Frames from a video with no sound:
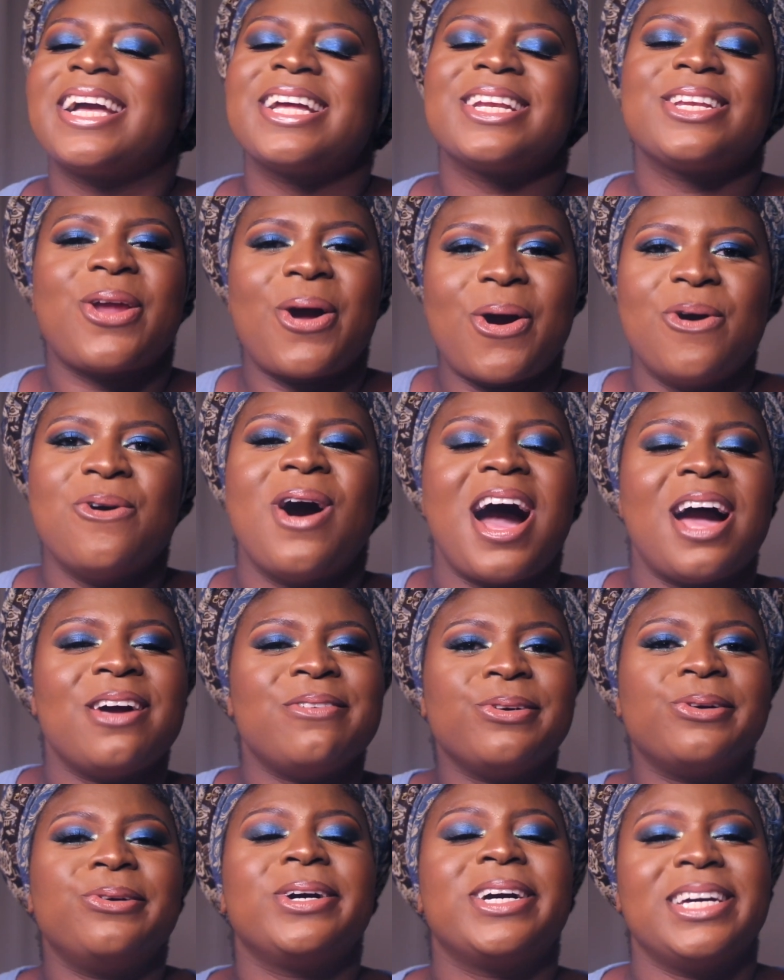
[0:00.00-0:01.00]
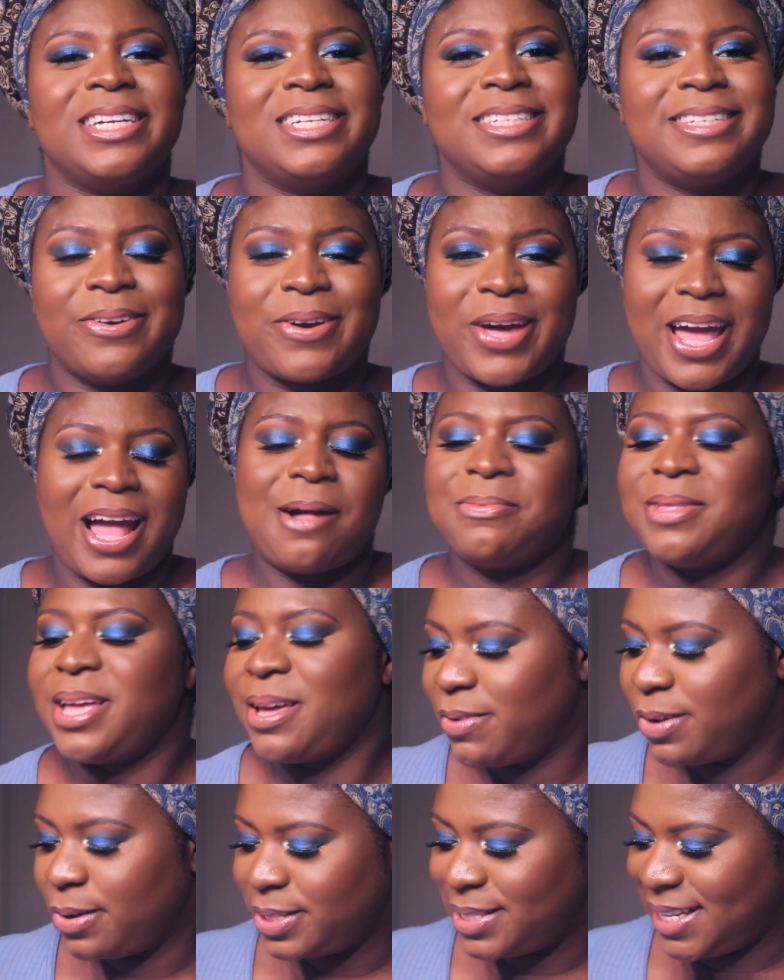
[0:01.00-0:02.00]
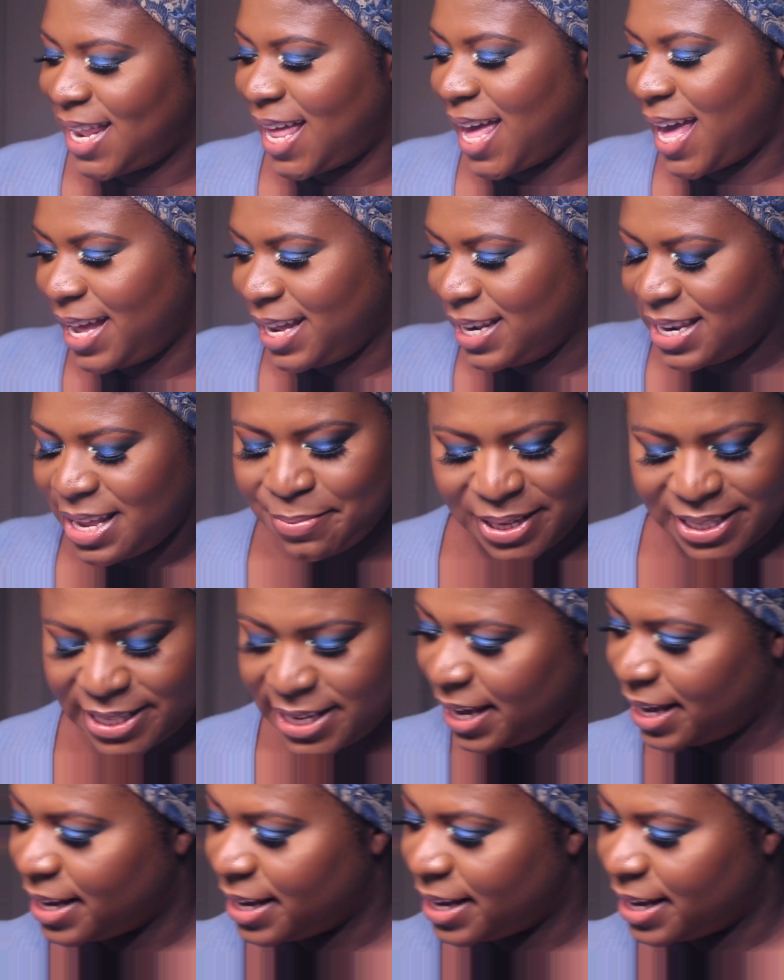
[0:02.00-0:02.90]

no, I feel good. Okay, I'm not even going to lie. Let me take